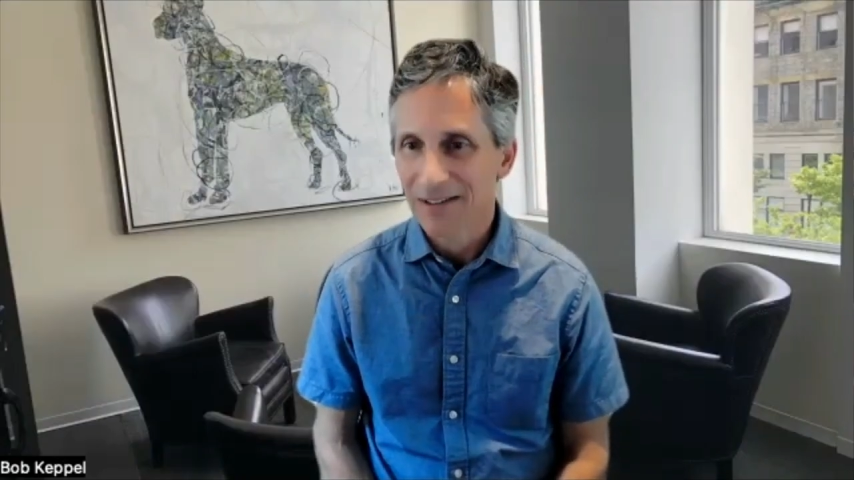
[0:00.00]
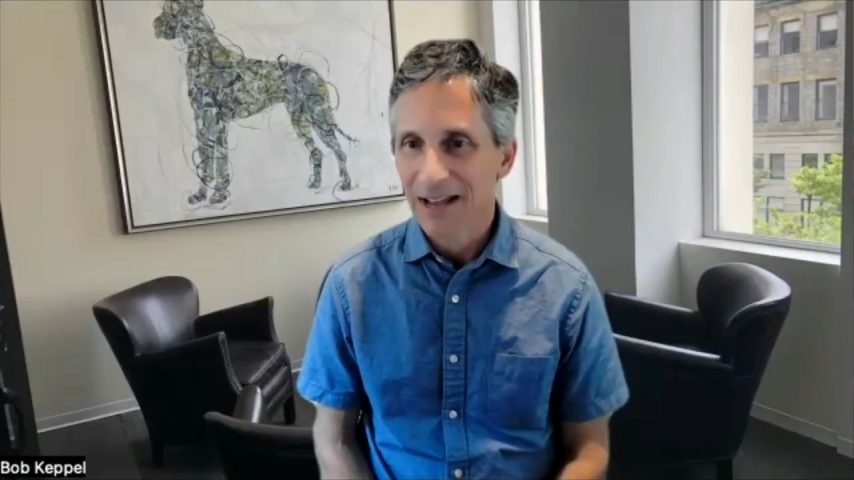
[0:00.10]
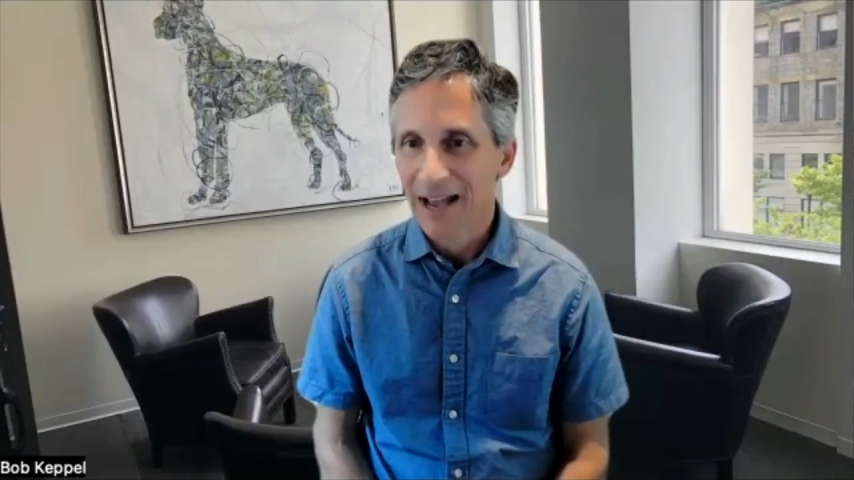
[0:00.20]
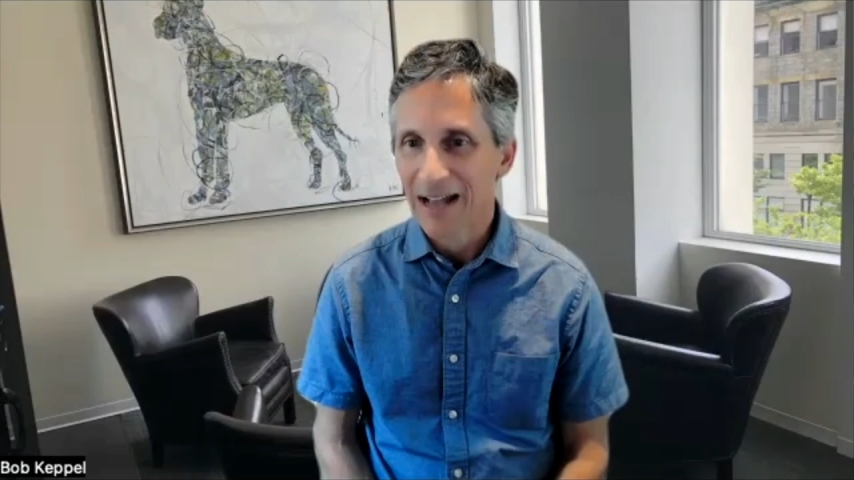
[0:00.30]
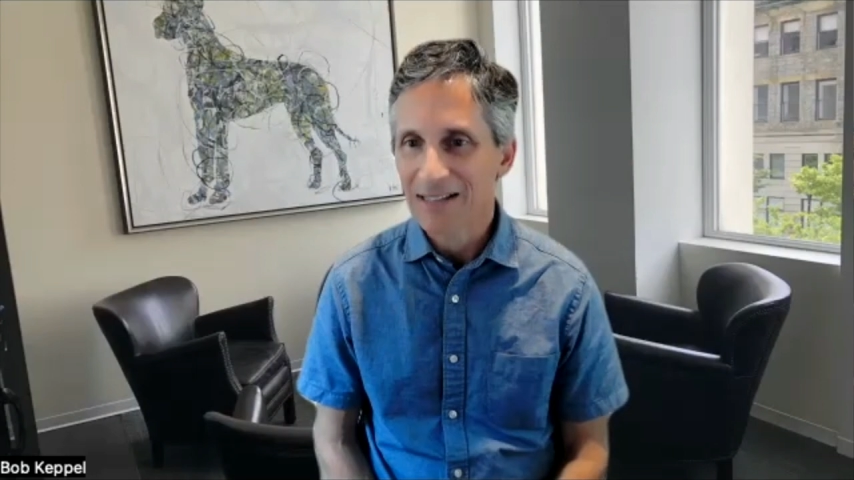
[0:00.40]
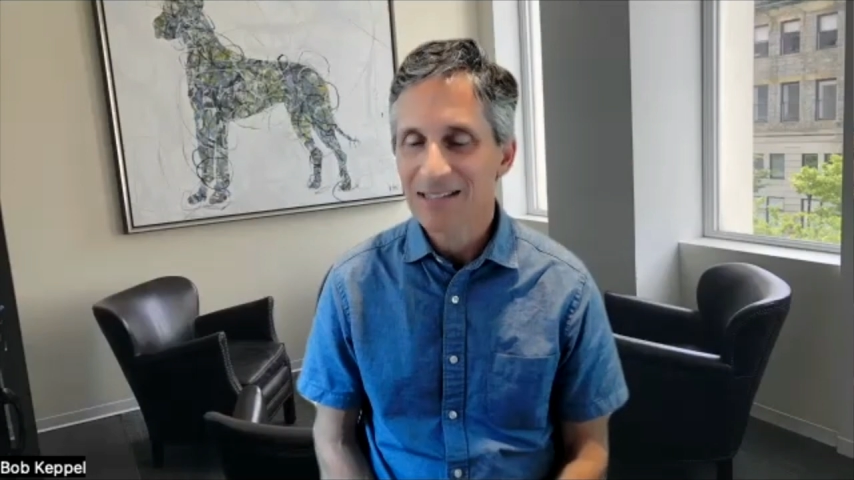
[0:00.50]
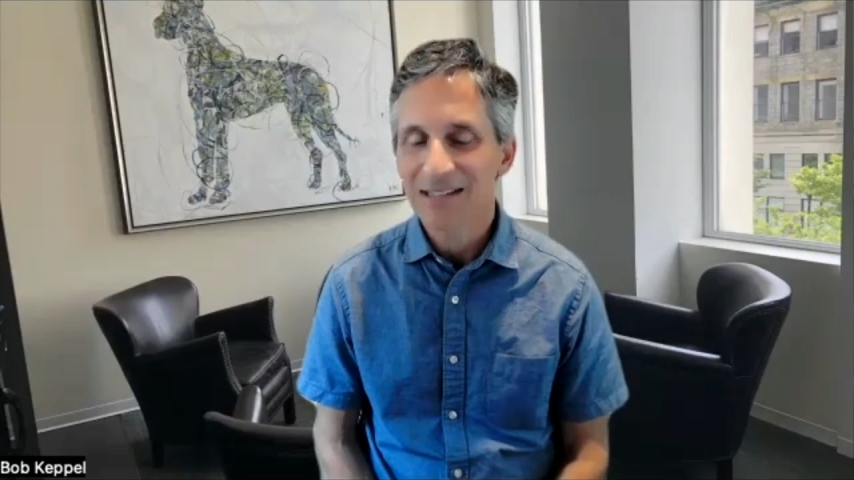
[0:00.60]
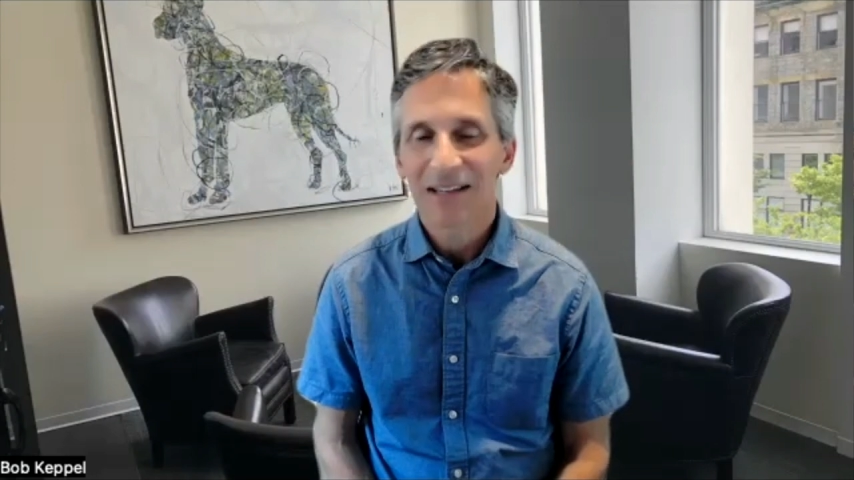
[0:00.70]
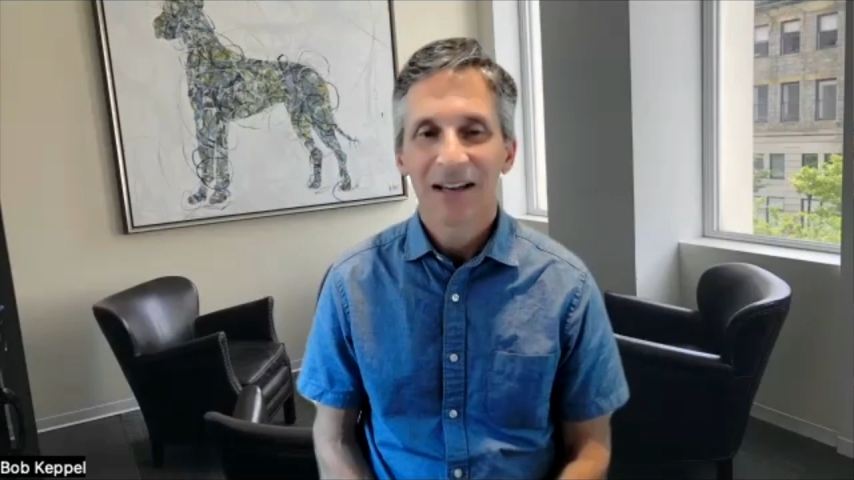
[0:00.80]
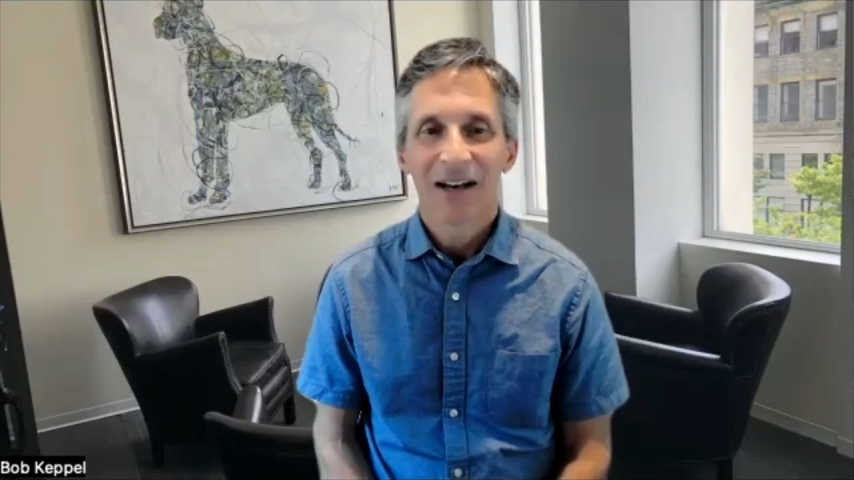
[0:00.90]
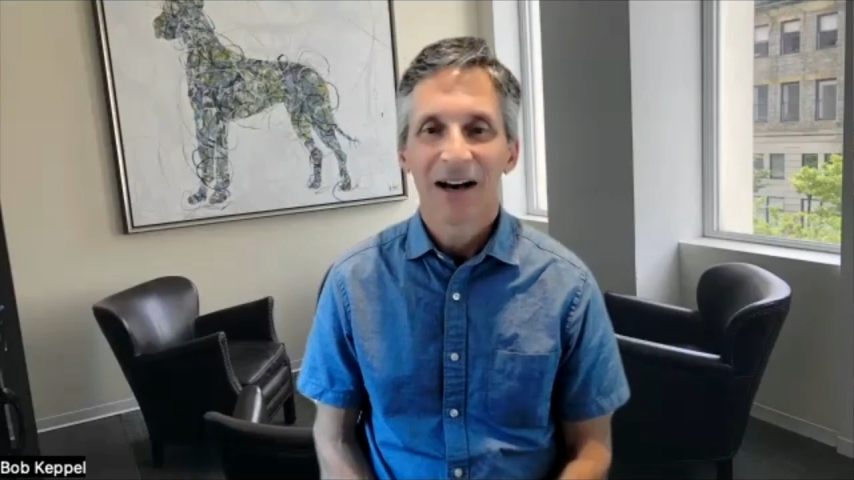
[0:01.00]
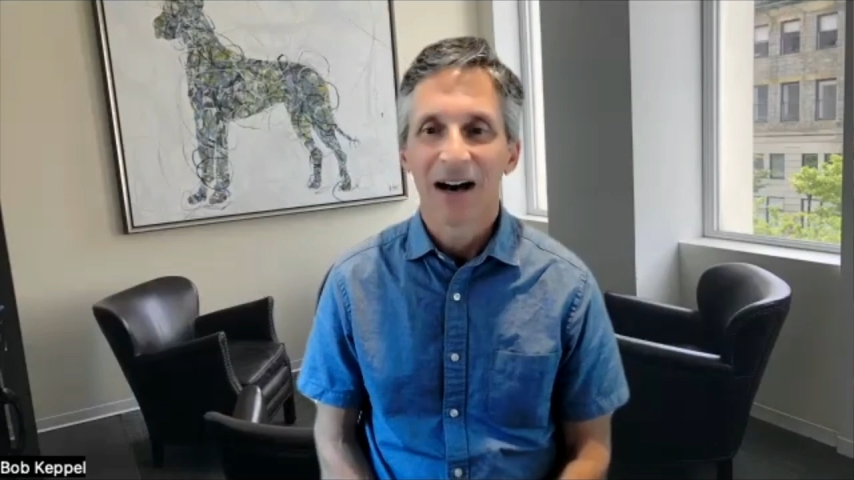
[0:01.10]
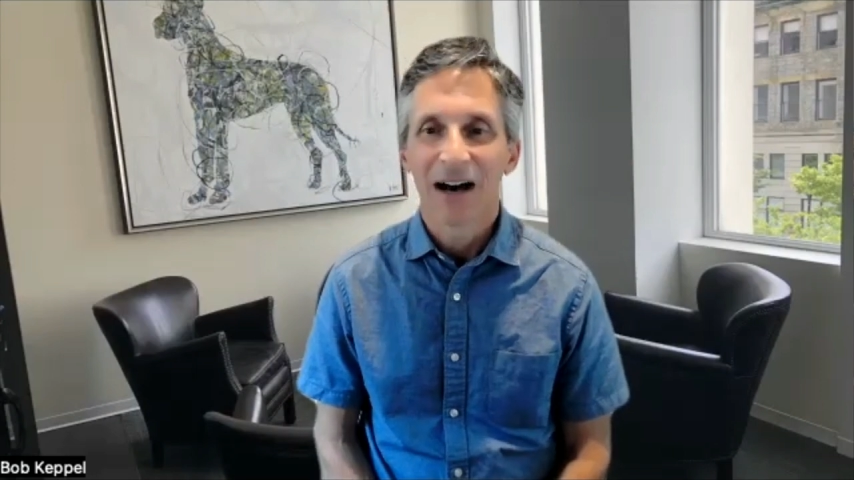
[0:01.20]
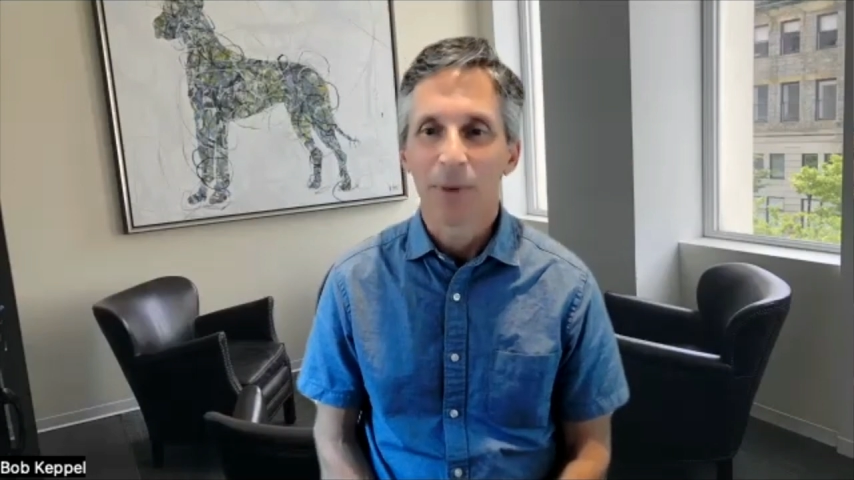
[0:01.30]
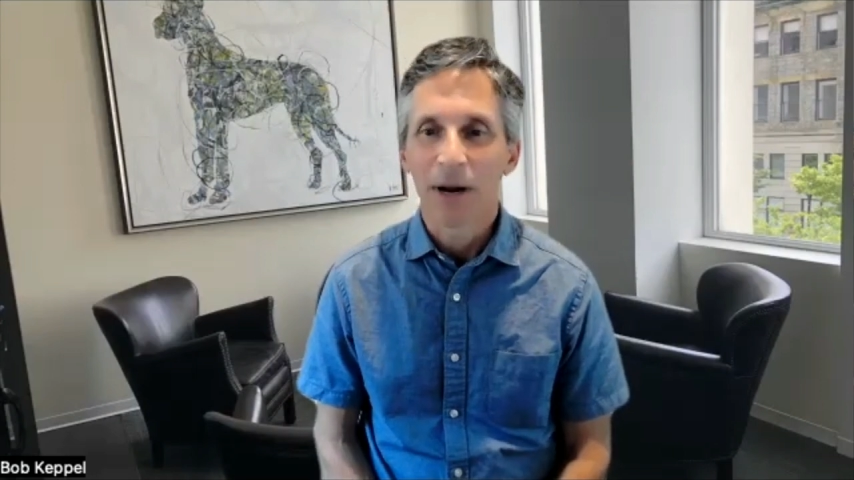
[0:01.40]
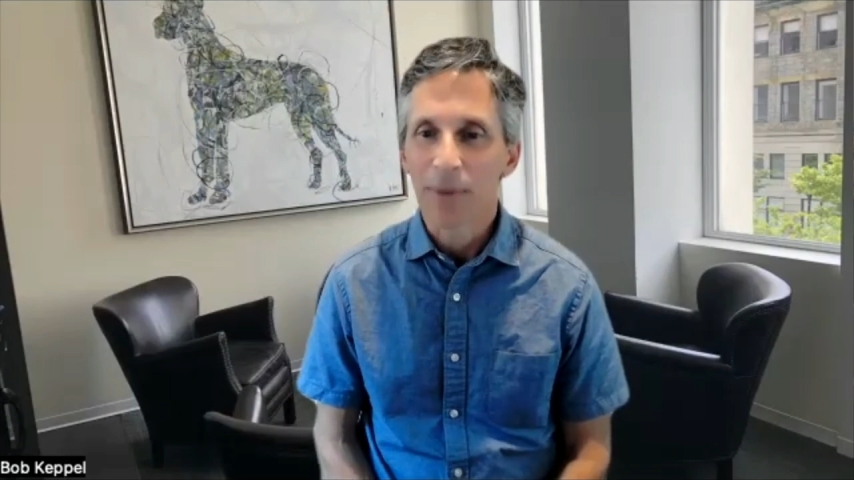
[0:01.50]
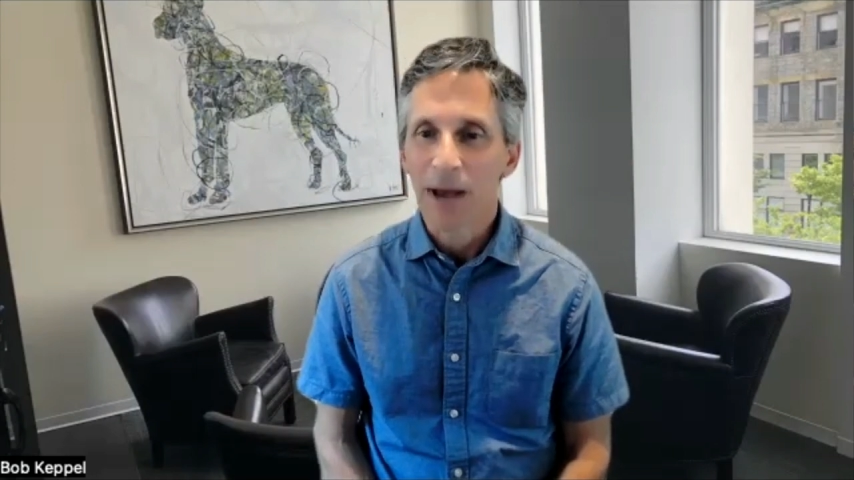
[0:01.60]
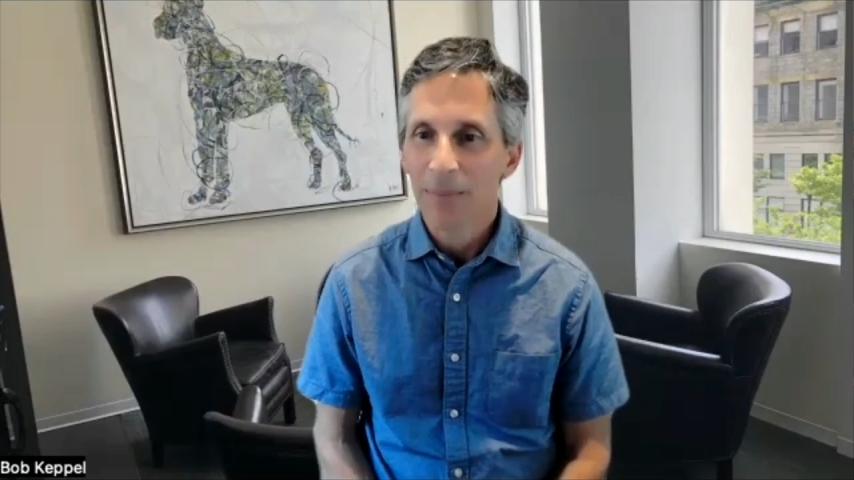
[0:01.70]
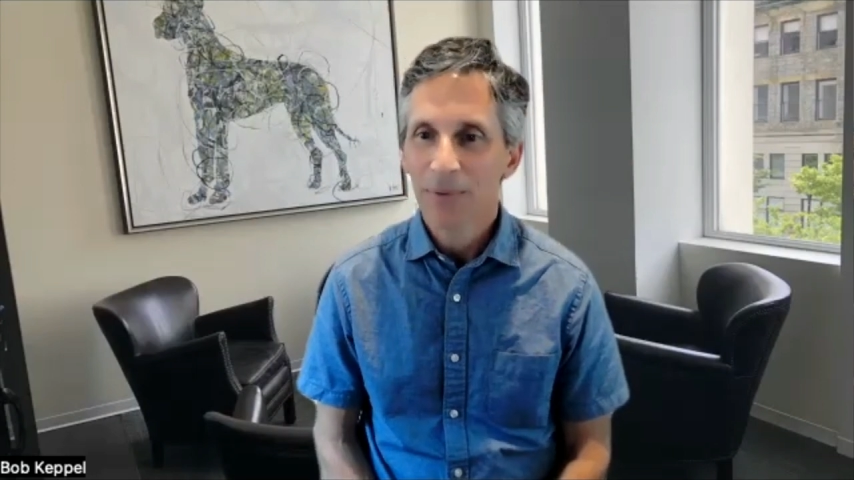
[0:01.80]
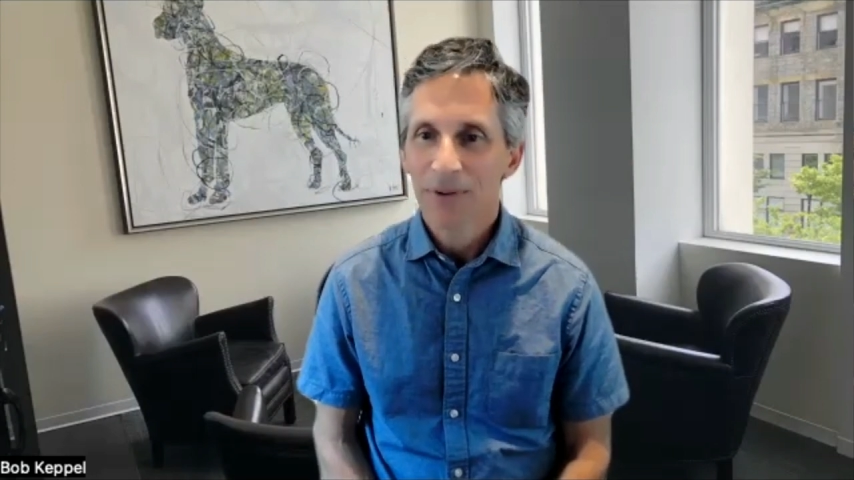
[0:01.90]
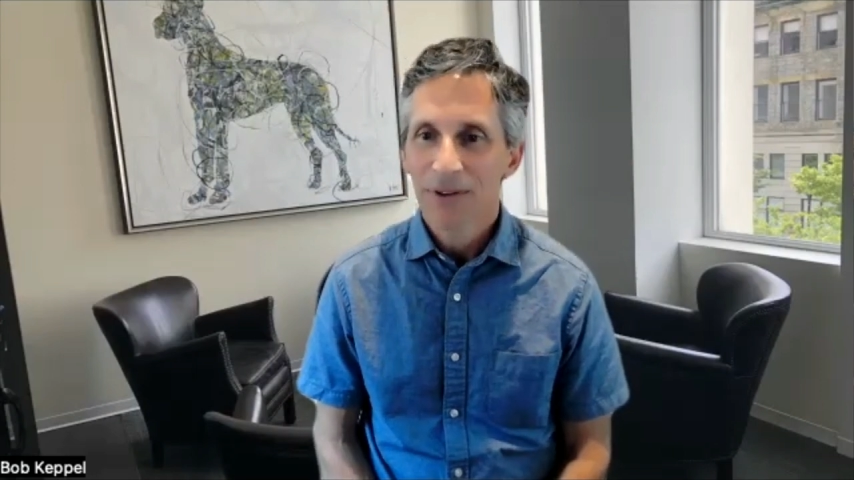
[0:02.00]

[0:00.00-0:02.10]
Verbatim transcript: at uh, Money Map,